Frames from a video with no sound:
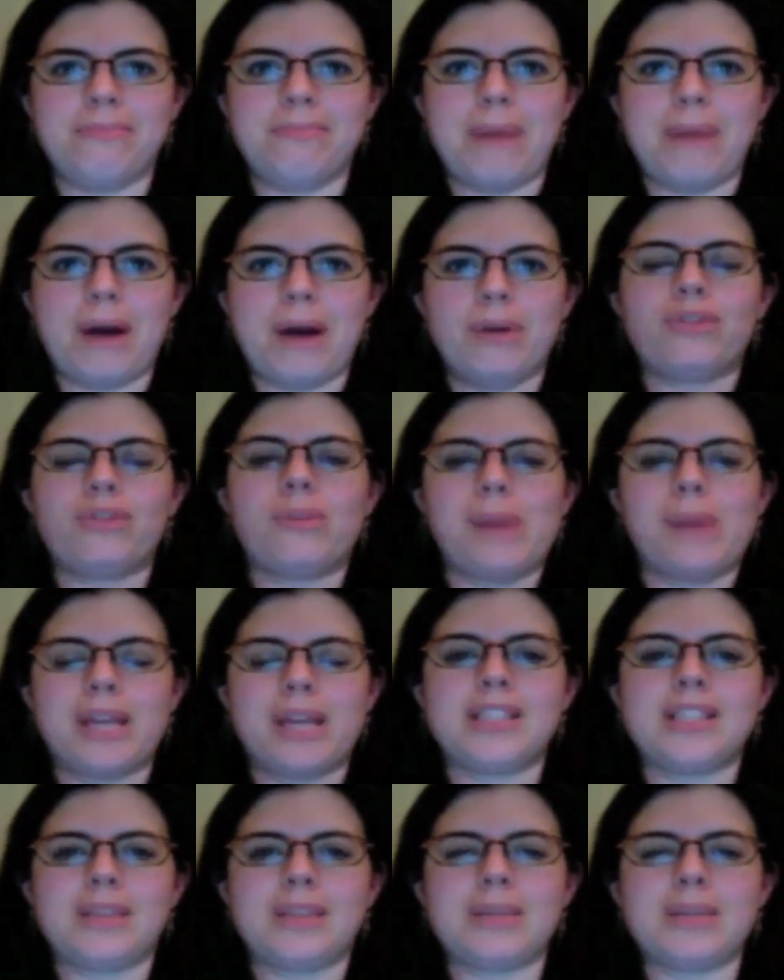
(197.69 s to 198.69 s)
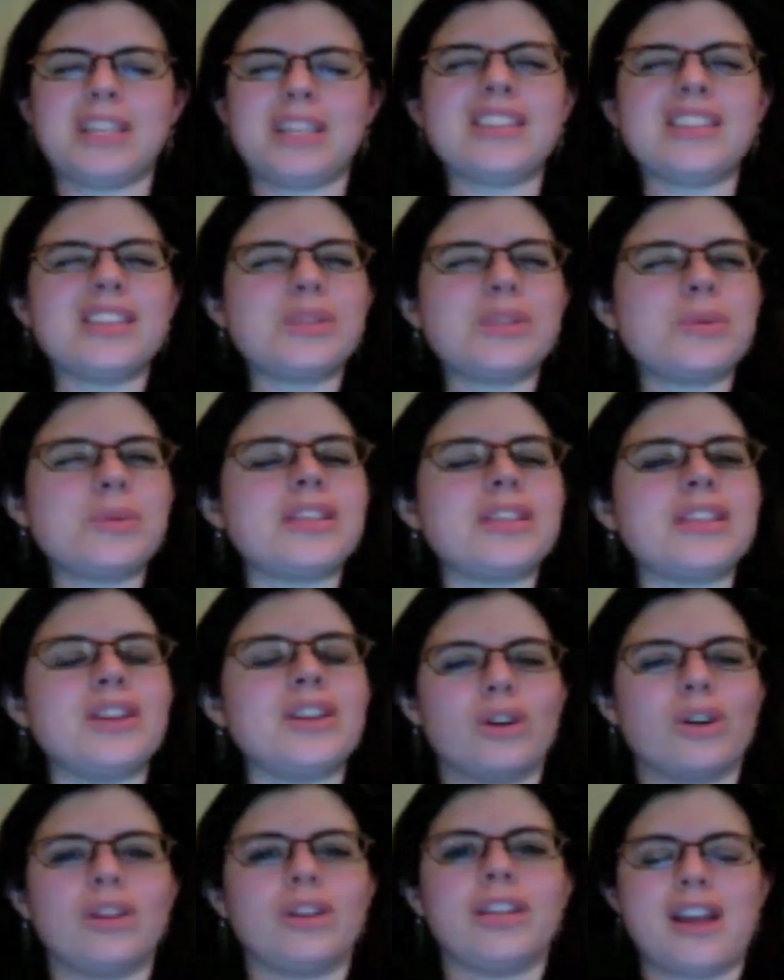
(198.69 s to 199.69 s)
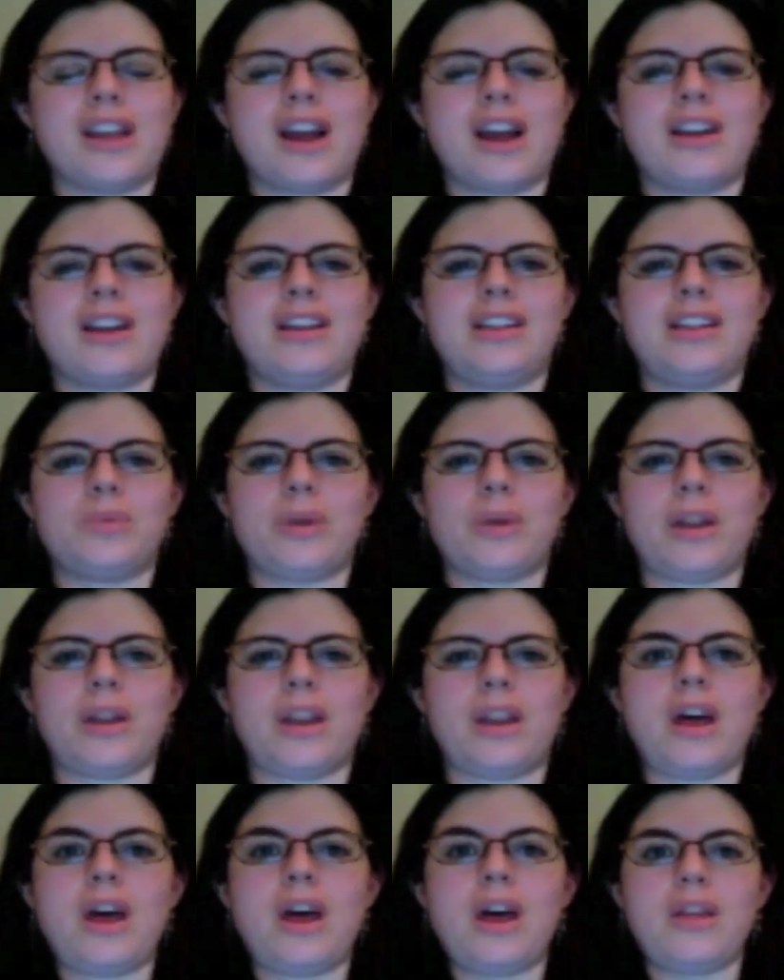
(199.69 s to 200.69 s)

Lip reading: bountiful man titty, because this was in the early 90s when